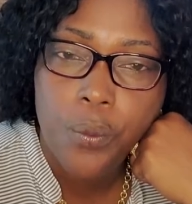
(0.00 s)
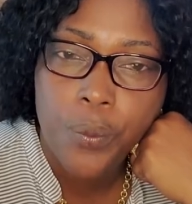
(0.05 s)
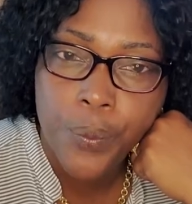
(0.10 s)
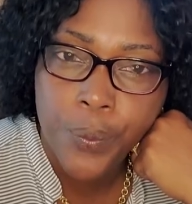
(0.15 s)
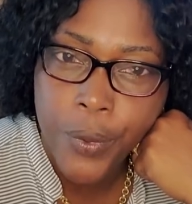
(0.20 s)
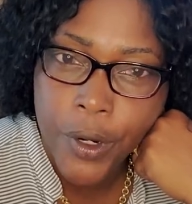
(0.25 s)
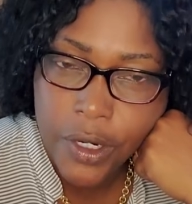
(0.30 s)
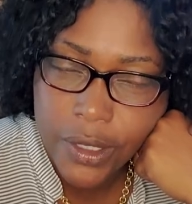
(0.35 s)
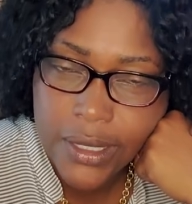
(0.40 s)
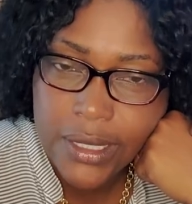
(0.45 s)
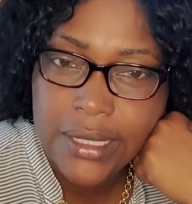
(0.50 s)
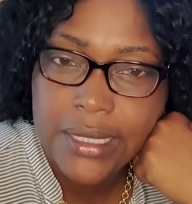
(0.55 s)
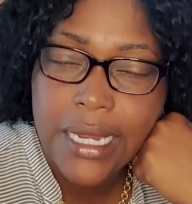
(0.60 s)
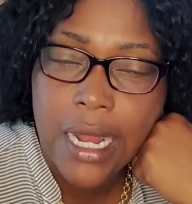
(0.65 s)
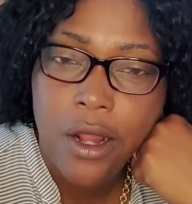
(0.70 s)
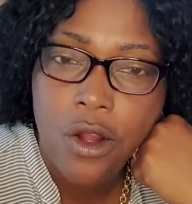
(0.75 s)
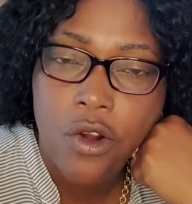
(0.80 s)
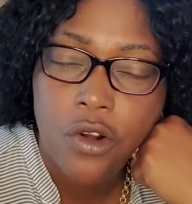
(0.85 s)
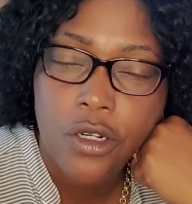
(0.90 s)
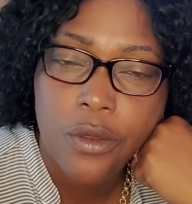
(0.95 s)
persons
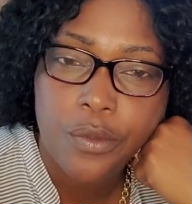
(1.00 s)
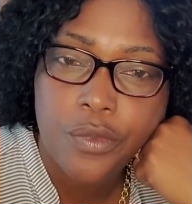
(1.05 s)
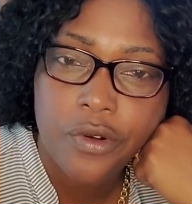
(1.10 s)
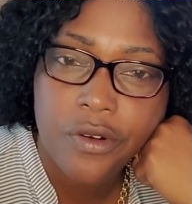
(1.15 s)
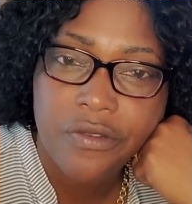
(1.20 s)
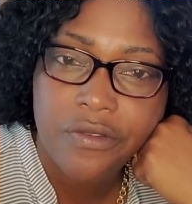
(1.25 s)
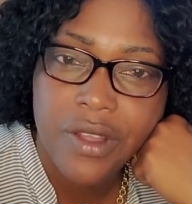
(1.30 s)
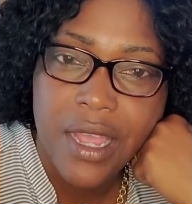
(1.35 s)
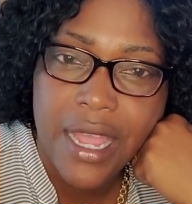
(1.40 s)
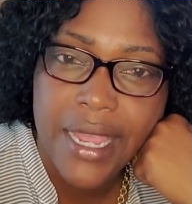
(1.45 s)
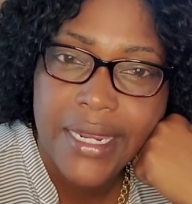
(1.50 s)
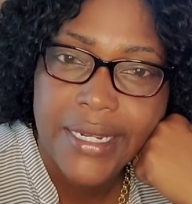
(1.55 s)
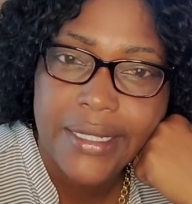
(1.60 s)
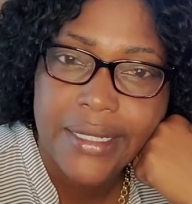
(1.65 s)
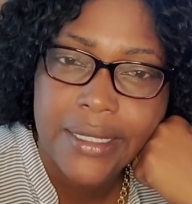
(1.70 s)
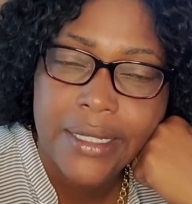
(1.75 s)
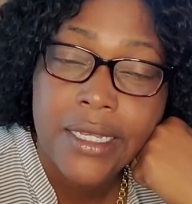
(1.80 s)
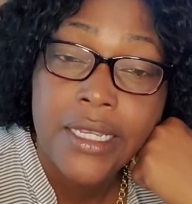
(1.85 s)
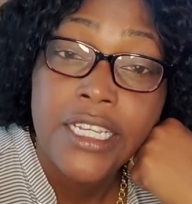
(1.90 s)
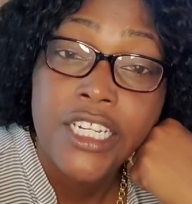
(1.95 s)
are going to provide,
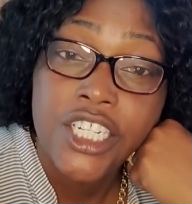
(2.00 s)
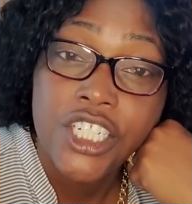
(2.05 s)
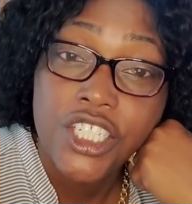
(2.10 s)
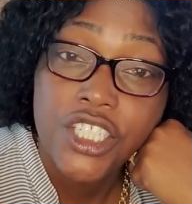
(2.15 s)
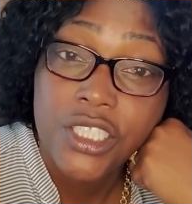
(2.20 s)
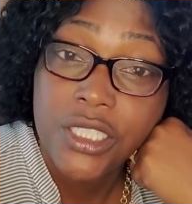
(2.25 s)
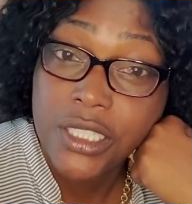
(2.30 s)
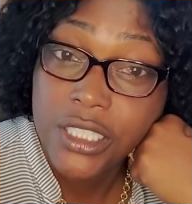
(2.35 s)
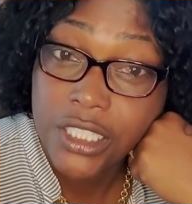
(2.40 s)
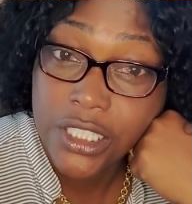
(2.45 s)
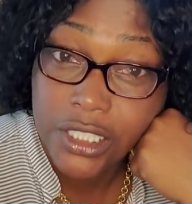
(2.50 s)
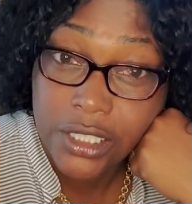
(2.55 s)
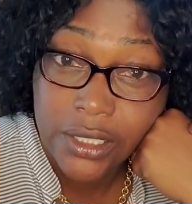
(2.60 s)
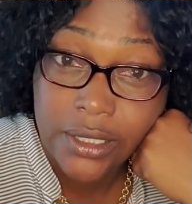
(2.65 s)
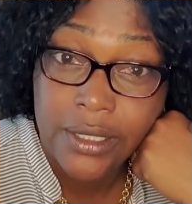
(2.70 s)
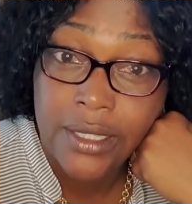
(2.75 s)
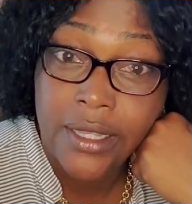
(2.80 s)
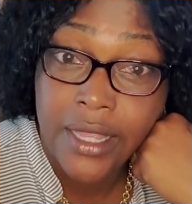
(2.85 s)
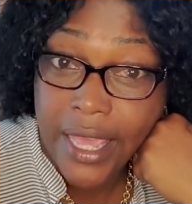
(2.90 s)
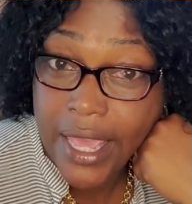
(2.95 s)

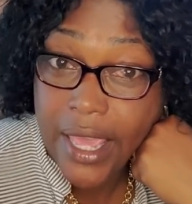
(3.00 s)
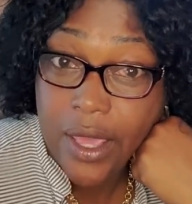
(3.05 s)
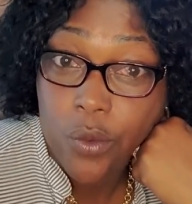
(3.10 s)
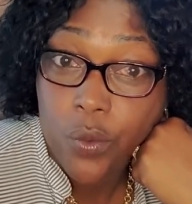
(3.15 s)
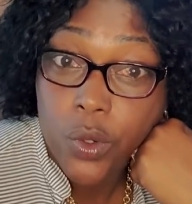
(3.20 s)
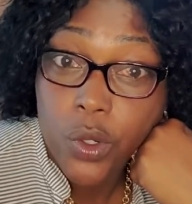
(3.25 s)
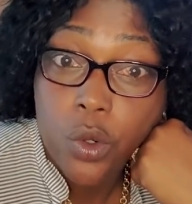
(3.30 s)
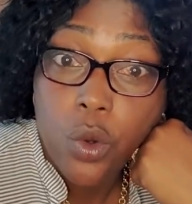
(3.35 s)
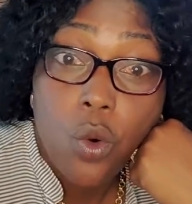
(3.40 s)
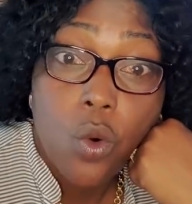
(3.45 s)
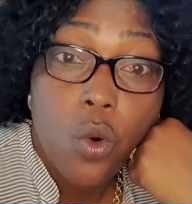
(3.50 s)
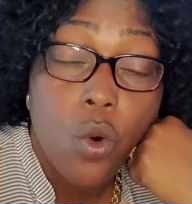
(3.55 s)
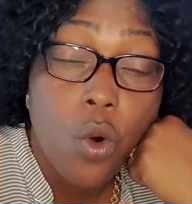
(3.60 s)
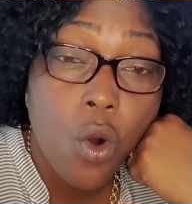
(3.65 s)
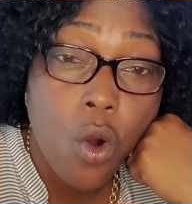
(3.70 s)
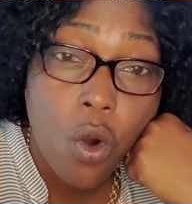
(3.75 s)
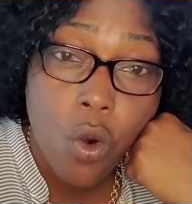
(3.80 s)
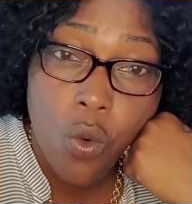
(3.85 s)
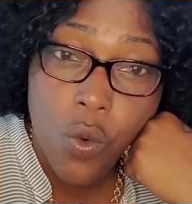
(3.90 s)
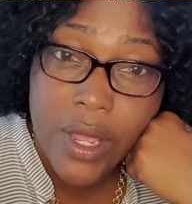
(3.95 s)
they will
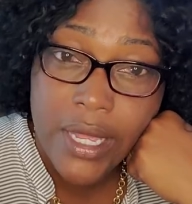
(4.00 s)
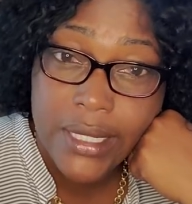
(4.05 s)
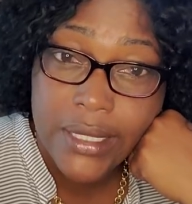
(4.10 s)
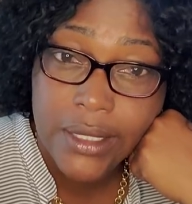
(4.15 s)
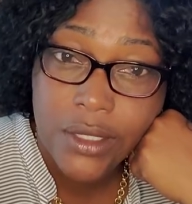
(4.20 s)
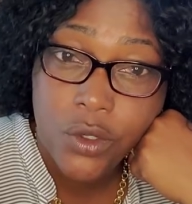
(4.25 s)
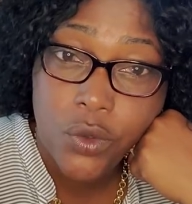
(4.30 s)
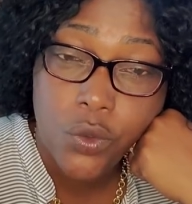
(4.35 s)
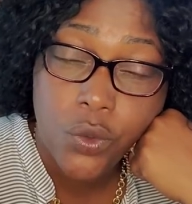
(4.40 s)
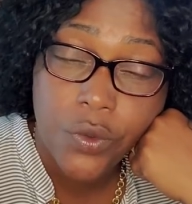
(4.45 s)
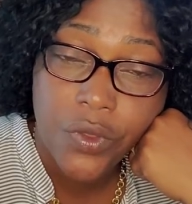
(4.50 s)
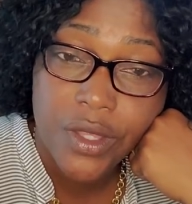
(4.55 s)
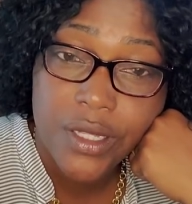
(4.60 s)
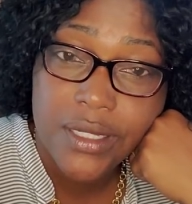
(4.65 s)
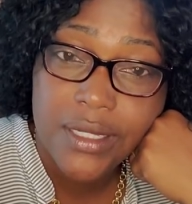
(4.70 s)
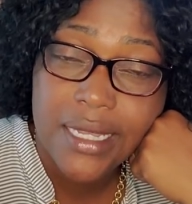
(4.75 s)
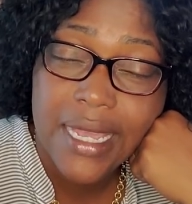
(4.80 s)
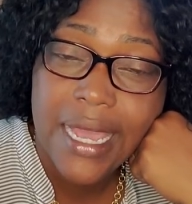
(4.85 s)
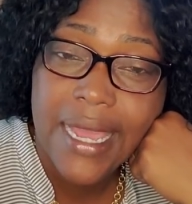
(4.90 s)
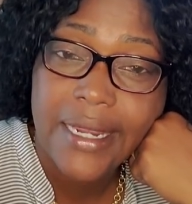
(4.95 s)
always do this
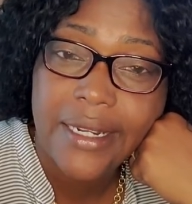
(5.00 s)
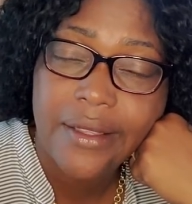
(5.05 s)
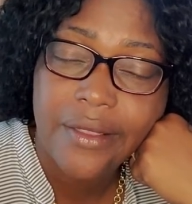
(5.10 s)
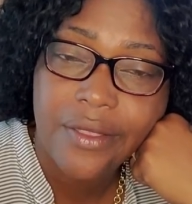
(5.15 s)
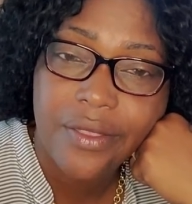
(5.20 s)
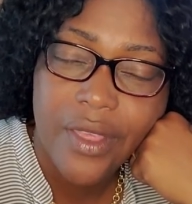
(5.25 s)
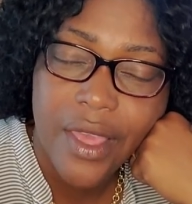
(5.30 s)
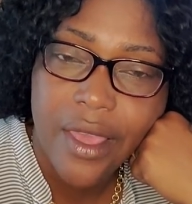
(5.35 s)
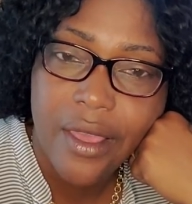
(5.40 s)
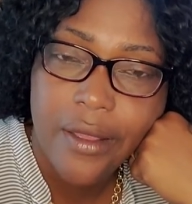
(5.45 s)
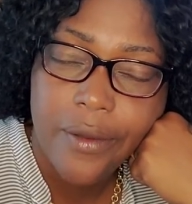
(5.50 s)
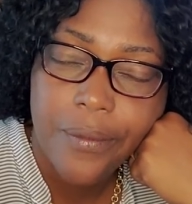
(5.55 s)
kind of thing.